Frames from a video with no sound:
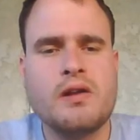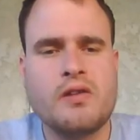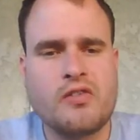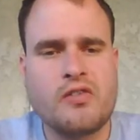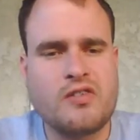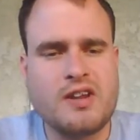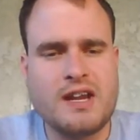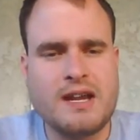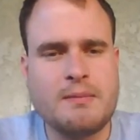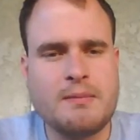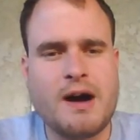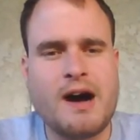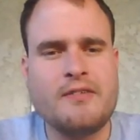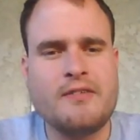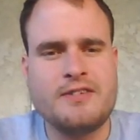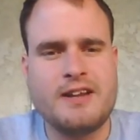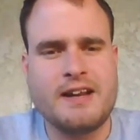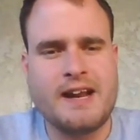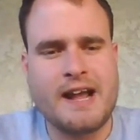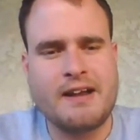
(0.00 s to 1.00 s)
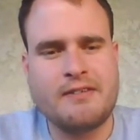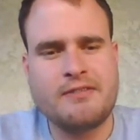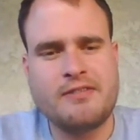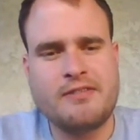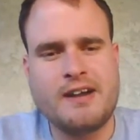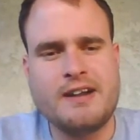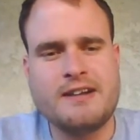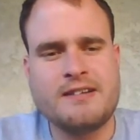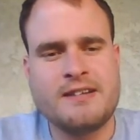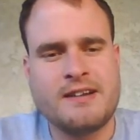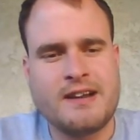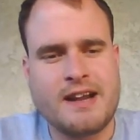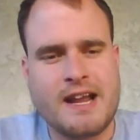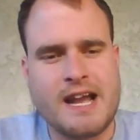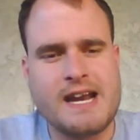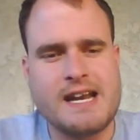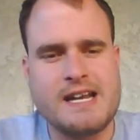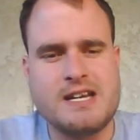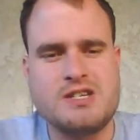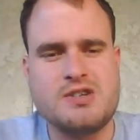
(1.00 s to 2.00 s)
steam often, have
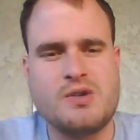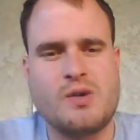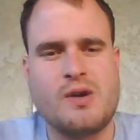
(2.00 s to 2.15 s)
fun.